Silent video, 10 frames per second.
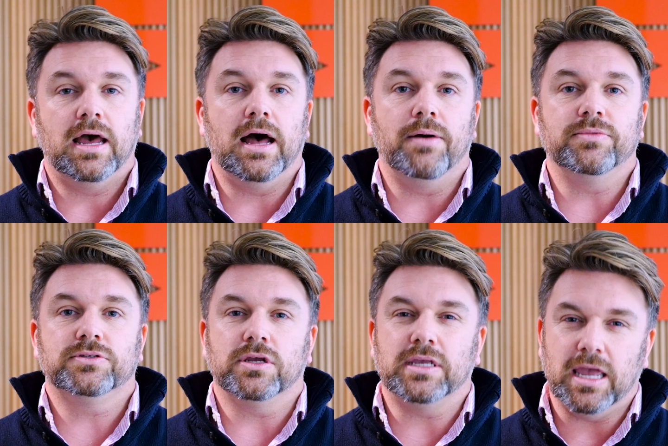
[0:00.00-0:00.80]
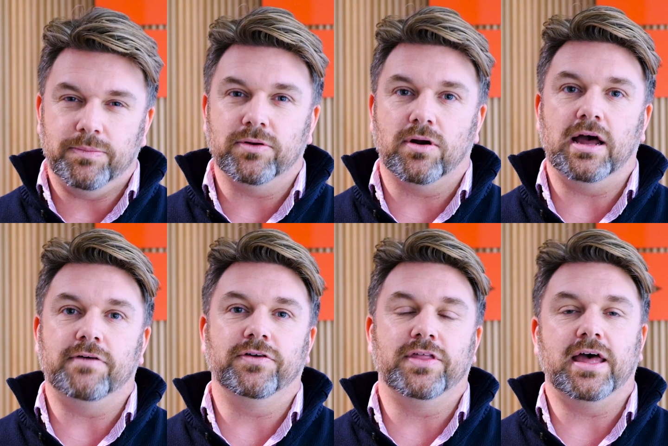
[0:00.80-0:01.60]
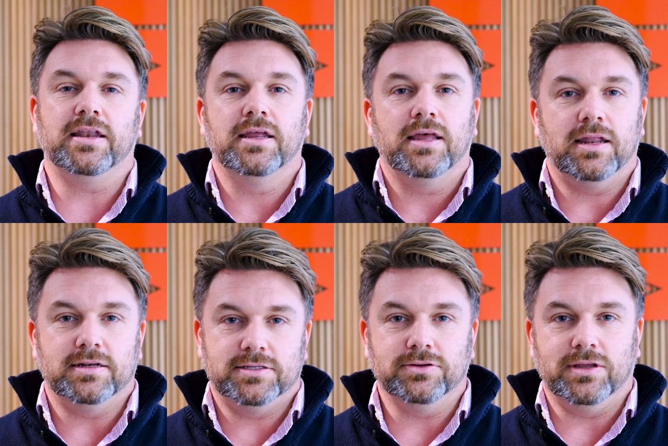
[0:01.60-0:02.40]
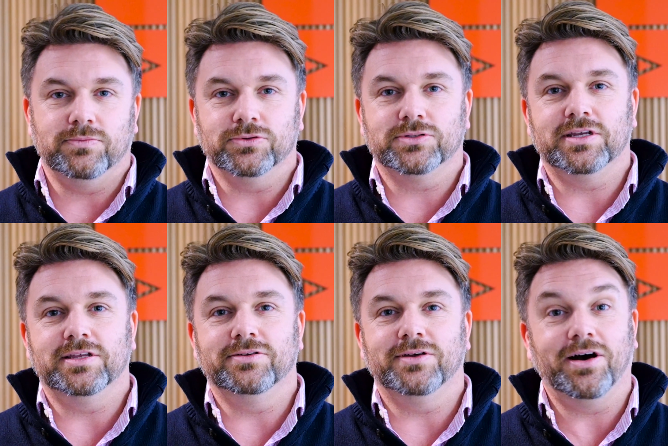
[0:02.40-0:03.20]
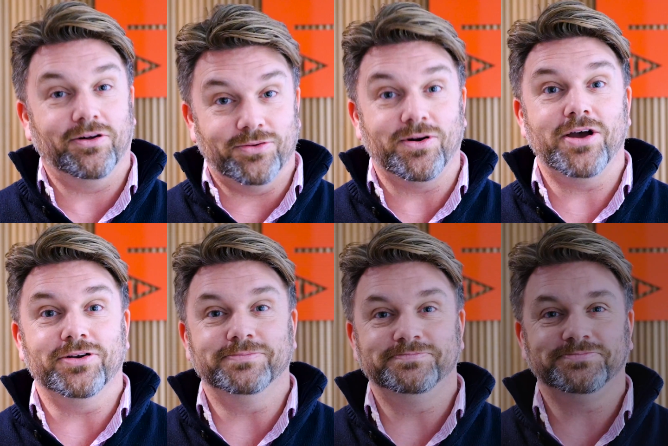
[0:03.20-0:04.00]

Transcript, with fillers: Um, so keep your eye out for that, and until then, we'll see you on the road.